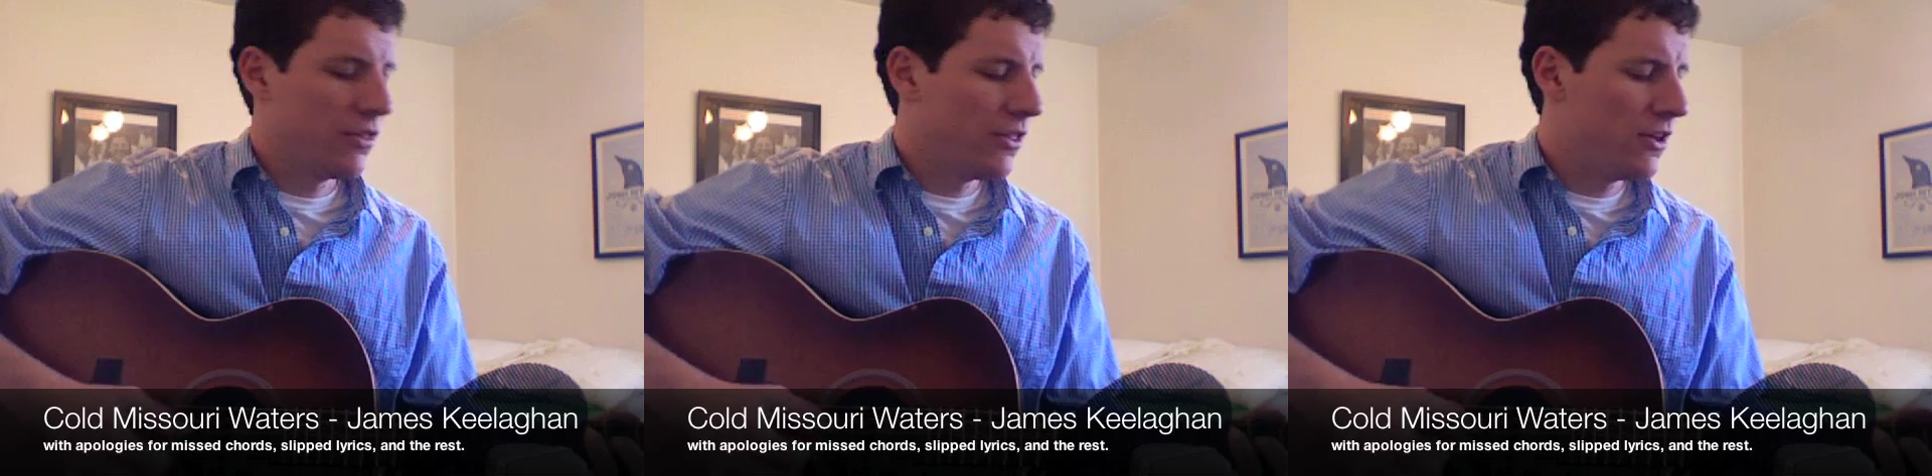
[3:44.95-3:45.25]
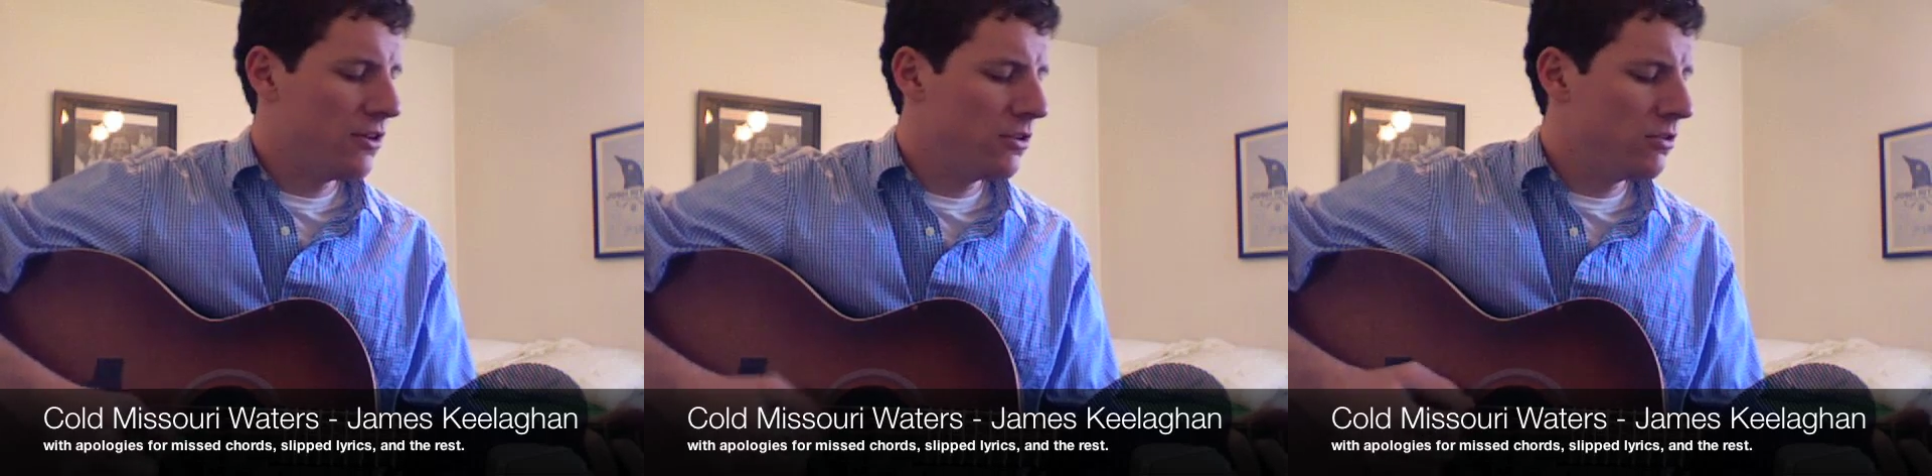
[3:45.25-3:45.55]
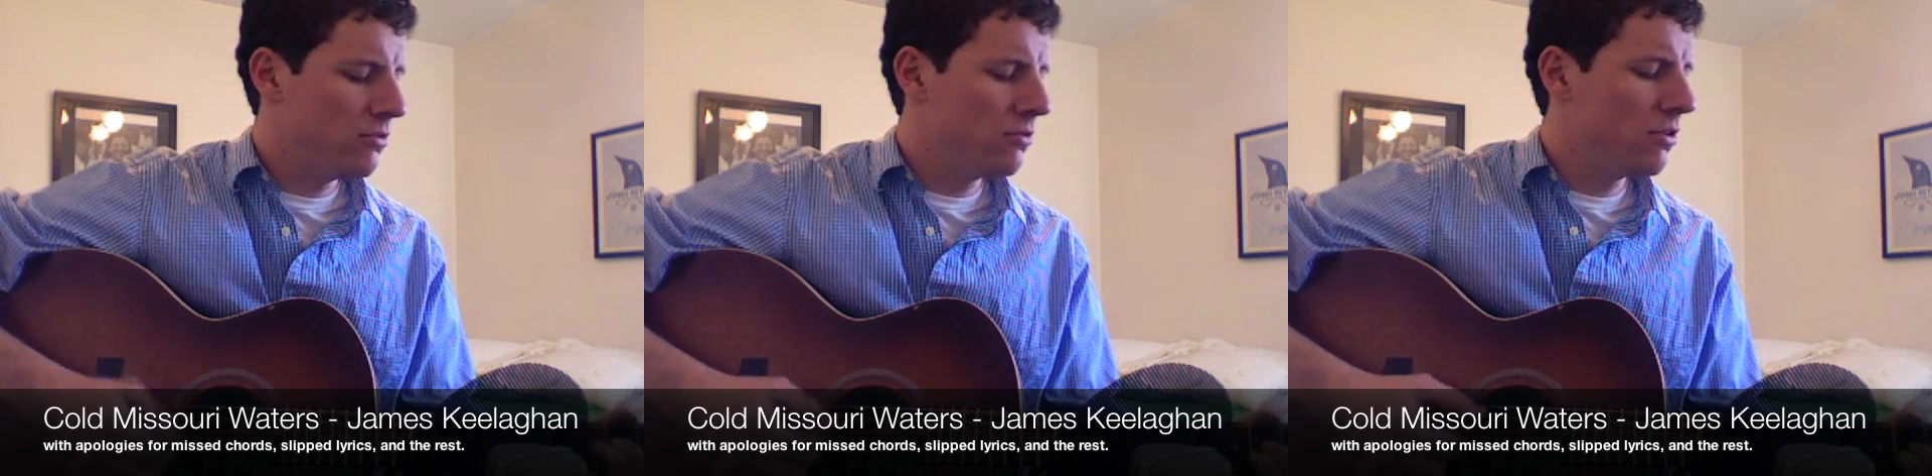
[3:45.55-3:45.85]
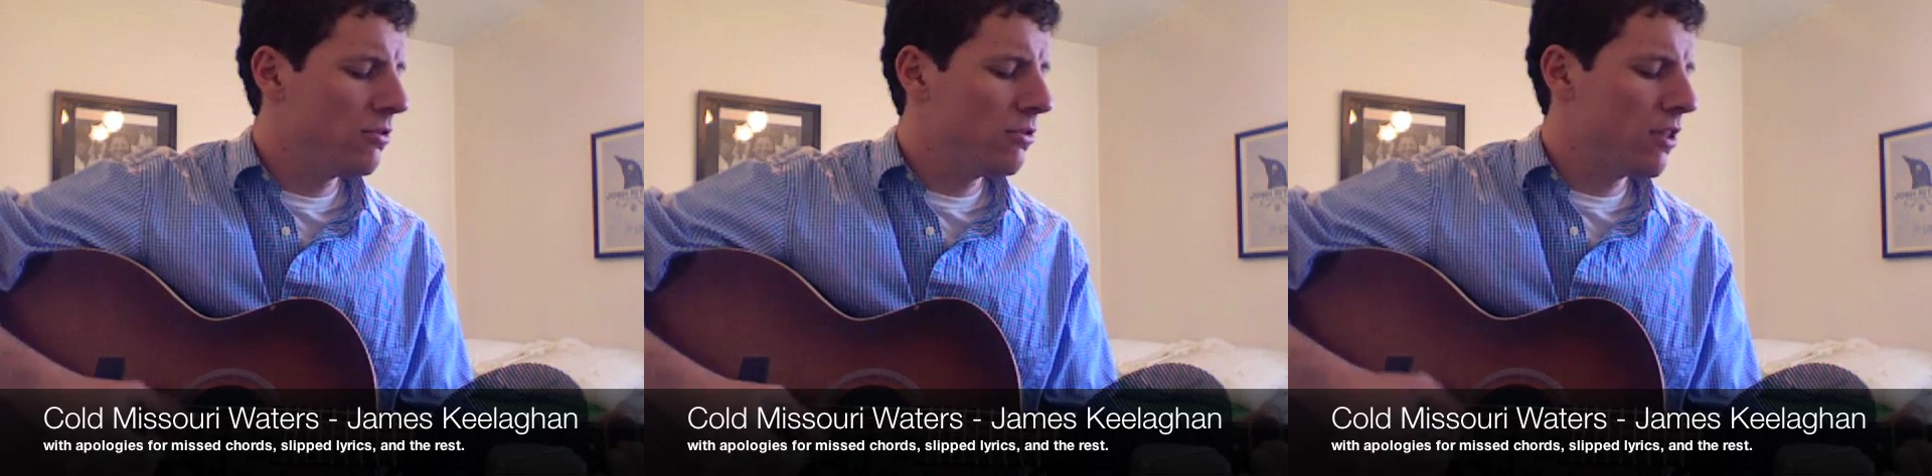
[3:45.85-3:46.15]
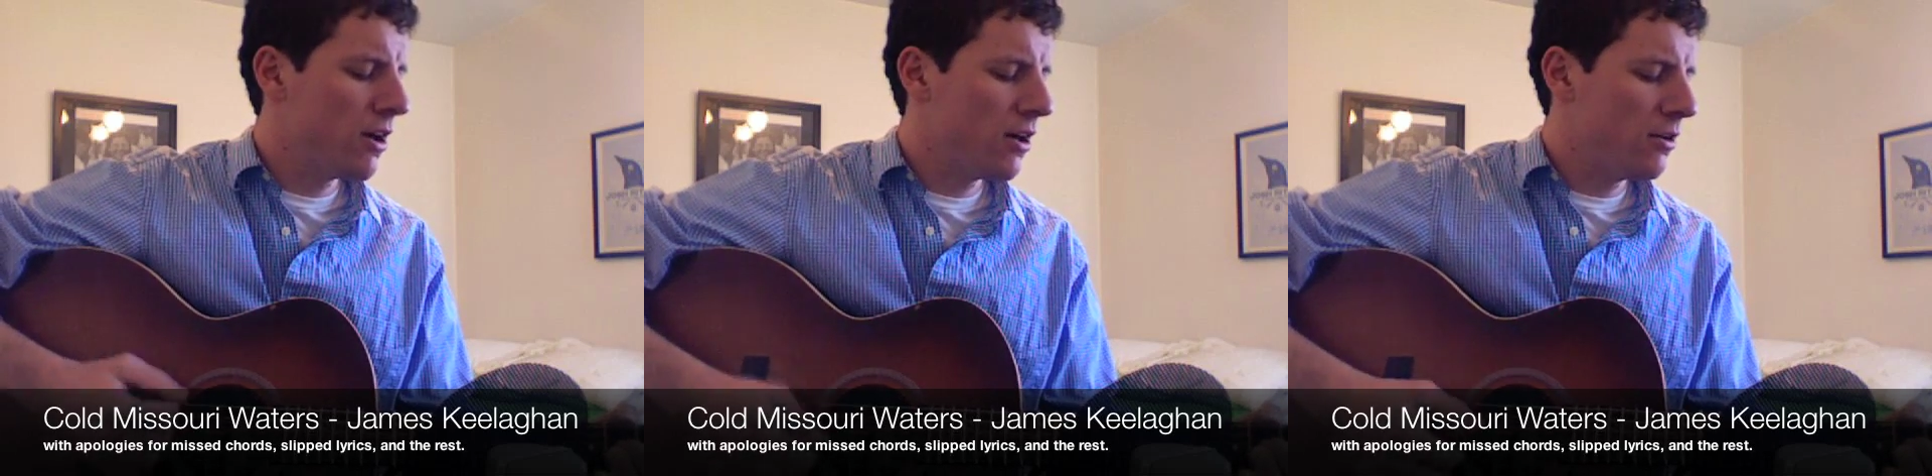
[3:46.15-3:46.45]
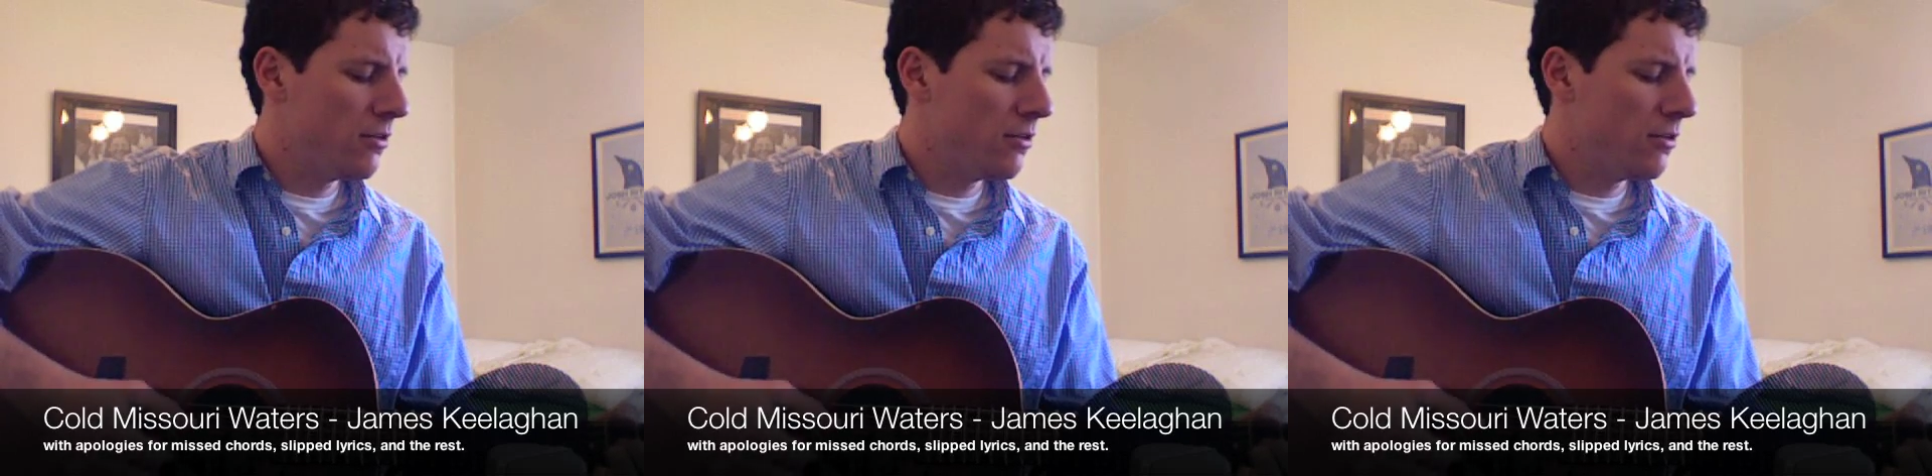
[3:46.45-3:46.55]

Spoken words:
then you know that.